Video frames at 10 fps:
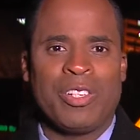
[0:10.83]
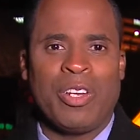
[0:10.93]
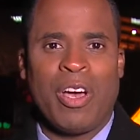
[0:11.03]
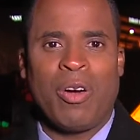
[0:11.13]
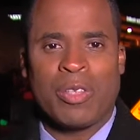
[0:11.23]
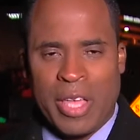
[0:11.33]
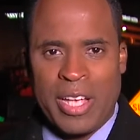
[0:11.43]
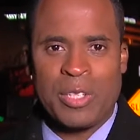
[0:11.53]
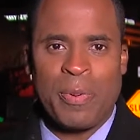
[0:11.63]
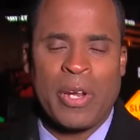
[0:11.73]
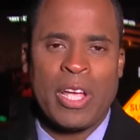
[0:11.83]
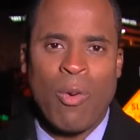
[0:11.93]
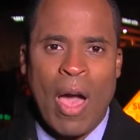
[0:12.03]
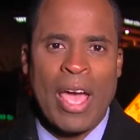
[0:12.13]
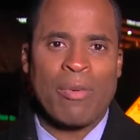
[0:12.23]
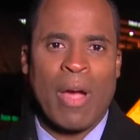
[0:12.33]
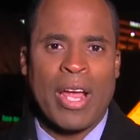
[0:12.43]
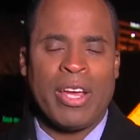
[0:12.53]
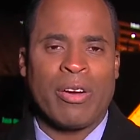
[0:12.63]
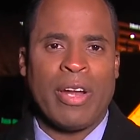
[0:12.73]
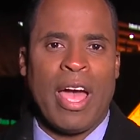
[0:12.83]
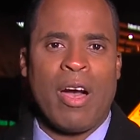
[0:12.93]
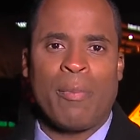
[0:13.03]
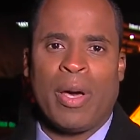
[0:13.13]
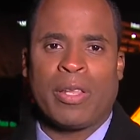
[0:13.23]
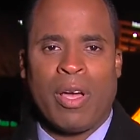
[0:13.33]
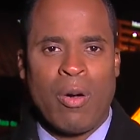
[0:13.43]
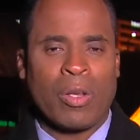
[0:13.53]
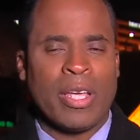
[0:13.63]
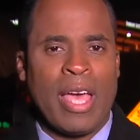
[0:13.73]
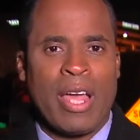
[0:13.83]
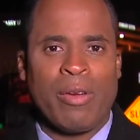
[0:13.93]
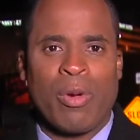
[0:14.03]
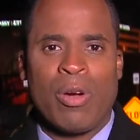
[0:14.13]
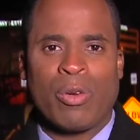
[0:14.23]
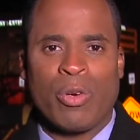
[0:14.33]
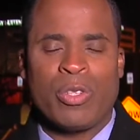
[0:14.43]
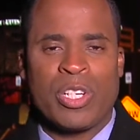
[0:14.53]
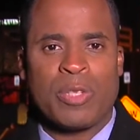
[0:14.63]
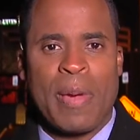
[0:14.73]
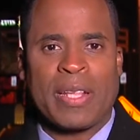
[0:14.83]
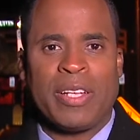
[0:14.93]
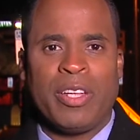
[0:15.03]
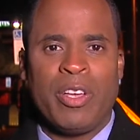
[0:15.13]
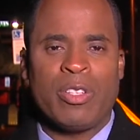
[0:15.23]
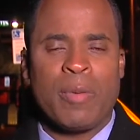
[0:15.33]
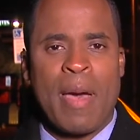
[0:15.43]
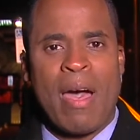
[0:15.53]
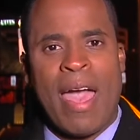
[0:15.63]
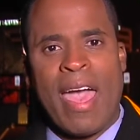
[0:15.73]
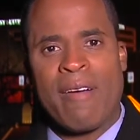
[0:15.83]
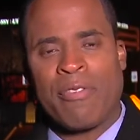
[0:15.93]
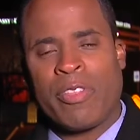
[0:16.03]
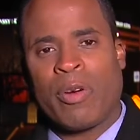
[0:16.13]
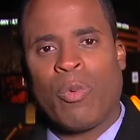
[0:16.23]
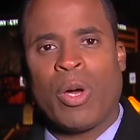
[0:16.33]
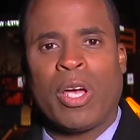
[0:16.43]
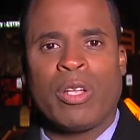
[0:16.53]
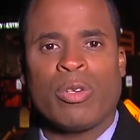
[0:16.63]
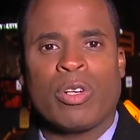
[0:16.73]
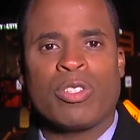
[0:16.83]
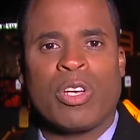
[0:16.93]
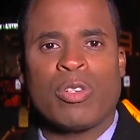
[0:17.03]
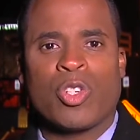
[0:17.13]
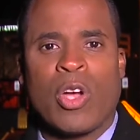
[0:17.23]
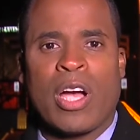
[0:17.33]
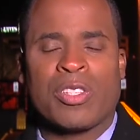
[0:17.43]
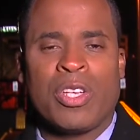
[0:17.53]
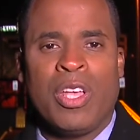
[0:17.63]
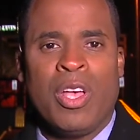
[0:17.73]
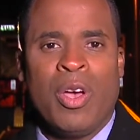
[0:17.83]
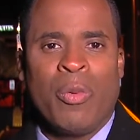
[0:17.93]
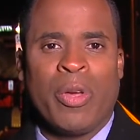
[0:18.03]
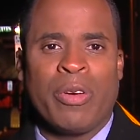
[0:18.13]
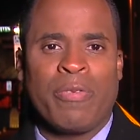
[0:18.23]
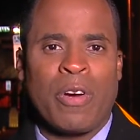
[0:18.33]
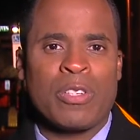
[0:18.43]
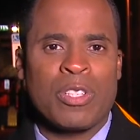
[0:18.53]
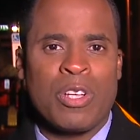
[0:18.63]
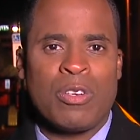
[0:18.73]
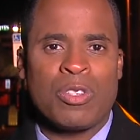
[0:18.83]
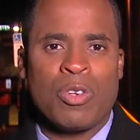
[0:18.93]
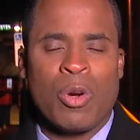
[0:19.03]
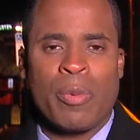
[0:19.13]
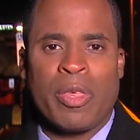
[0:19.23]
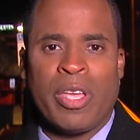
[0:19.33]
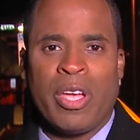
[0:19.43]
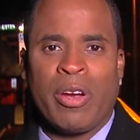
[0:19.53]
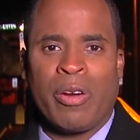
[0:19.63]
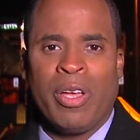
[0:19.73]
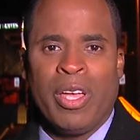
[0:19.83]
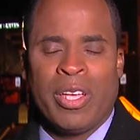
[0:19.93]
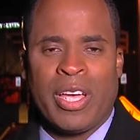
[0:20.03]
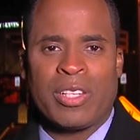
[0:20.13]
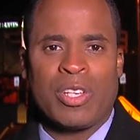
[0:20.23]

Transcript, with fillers: You know, things pretty quiet right here now, but Oakland County road crews expecting to use about half of their 100 or so trucks when the first snowstorm of the year kicks